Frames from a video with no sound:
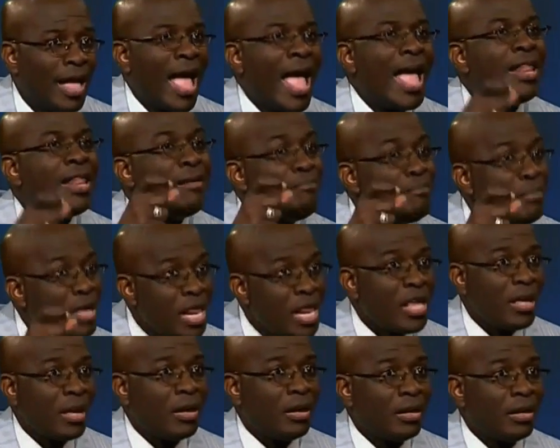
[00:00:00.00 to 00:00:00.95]
And the
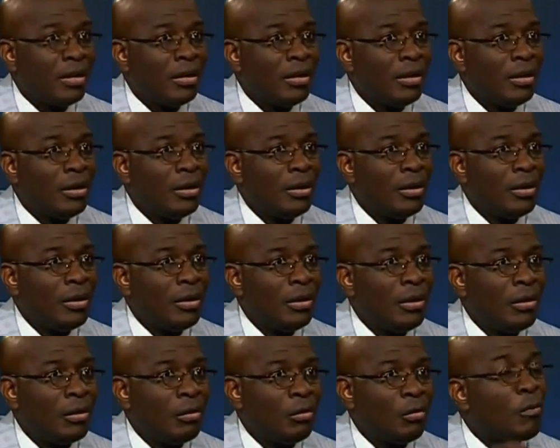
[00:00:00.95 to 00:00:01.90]
media
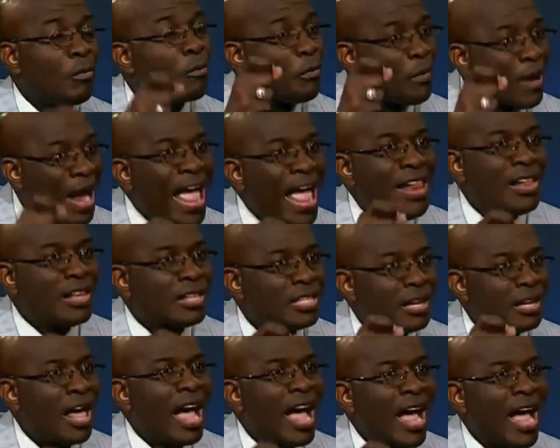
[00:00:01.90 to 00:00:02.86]
will brand
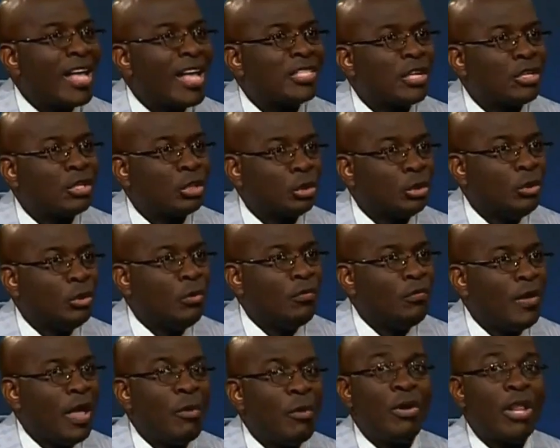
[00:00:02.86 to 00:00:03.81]
this lie as the
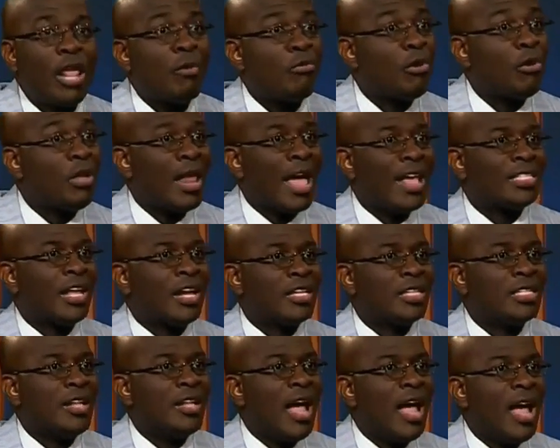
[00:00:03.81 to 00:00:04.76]
truth, and when they realize that
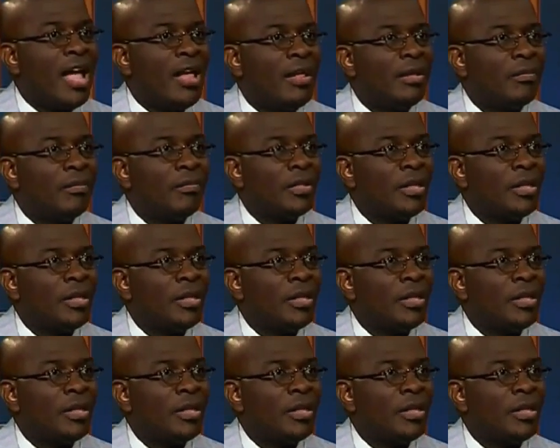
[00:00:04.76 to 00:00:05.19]
it's not,